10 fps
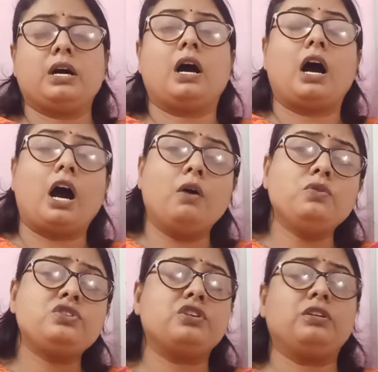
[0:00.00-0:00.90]
The
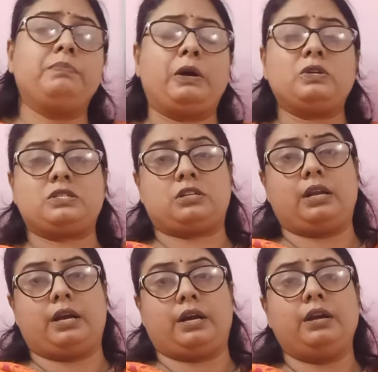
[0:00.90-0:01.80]
outermost
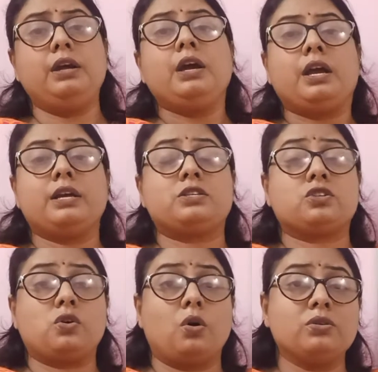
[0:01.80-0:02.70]
layer
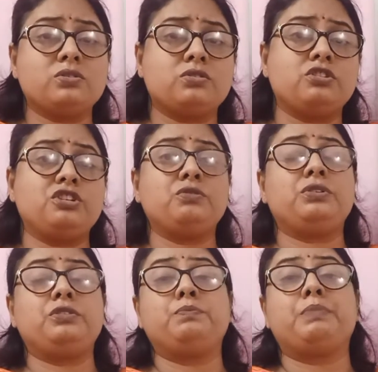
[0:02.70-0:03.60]
is
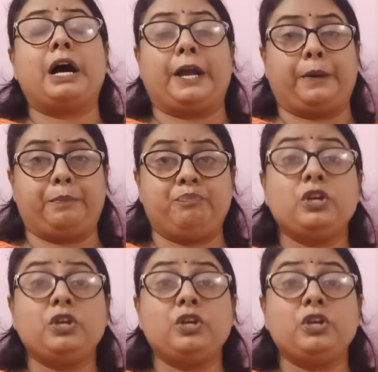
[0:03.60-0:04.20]
constituted by